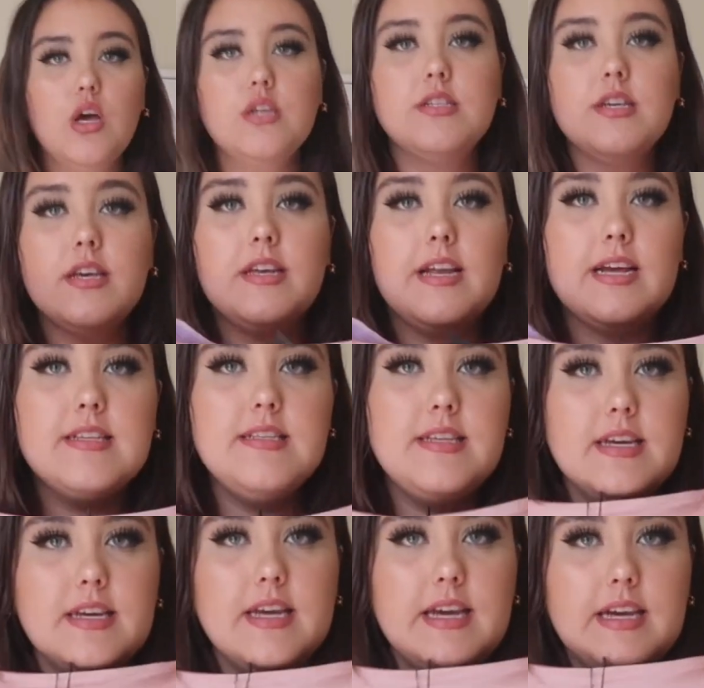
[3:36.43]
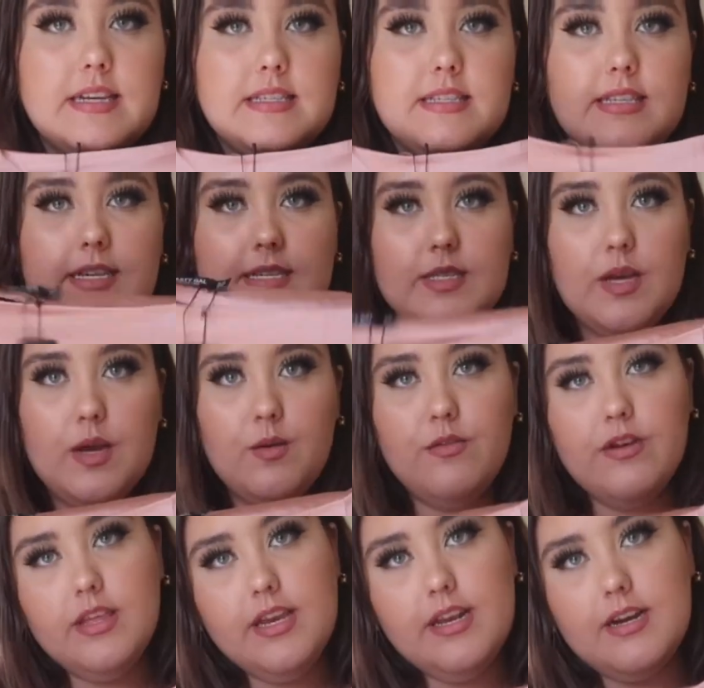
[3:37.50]
So the next thing is this
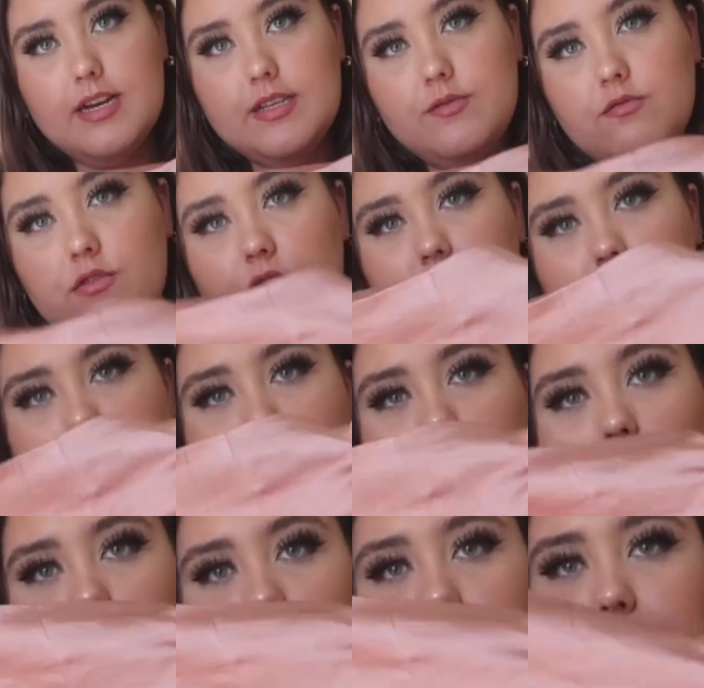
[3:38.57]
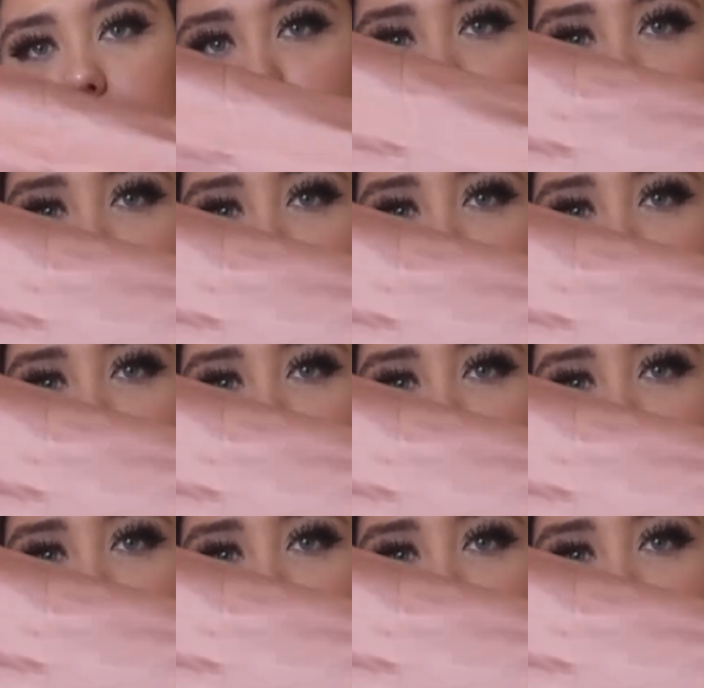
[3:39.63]
really nice rose goldy